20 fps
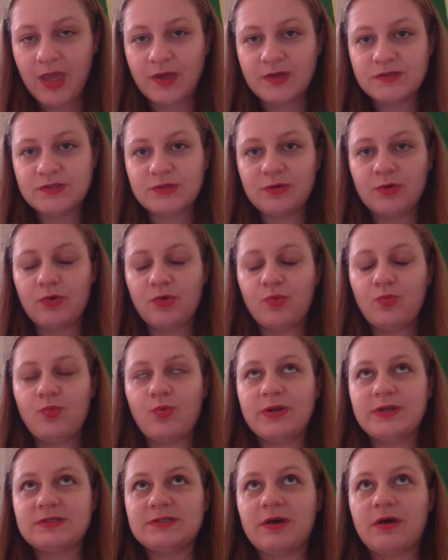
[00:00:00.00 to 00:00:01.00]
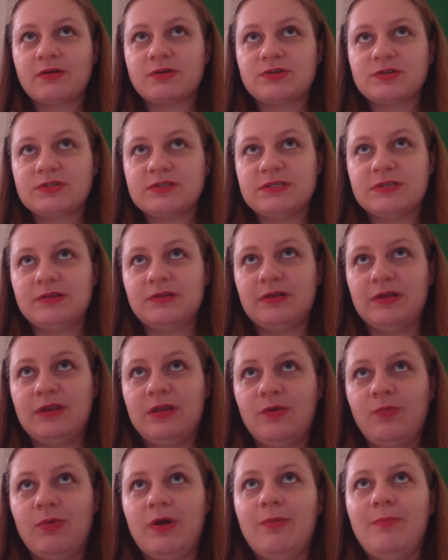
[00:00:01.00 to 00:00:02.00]
So, what Dr. Still did,
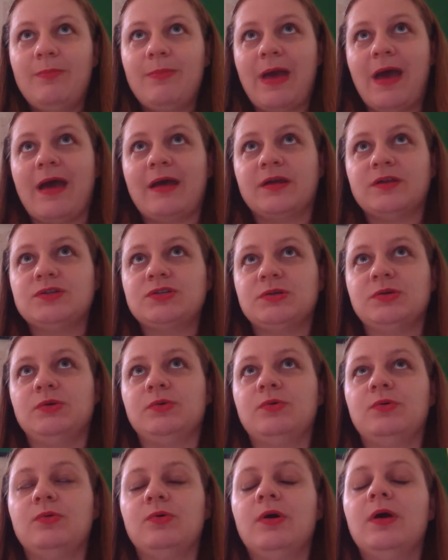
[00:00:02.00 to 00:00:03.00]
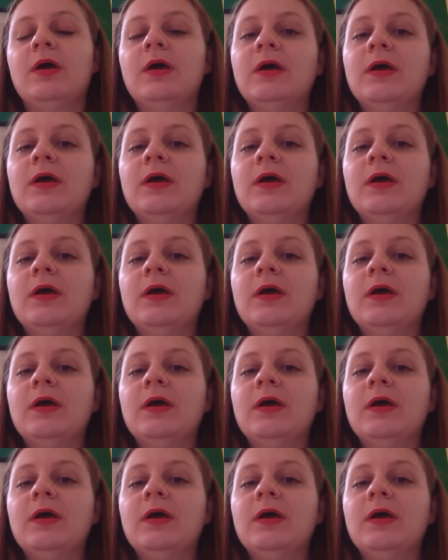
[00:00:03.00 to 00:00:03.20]
he went back to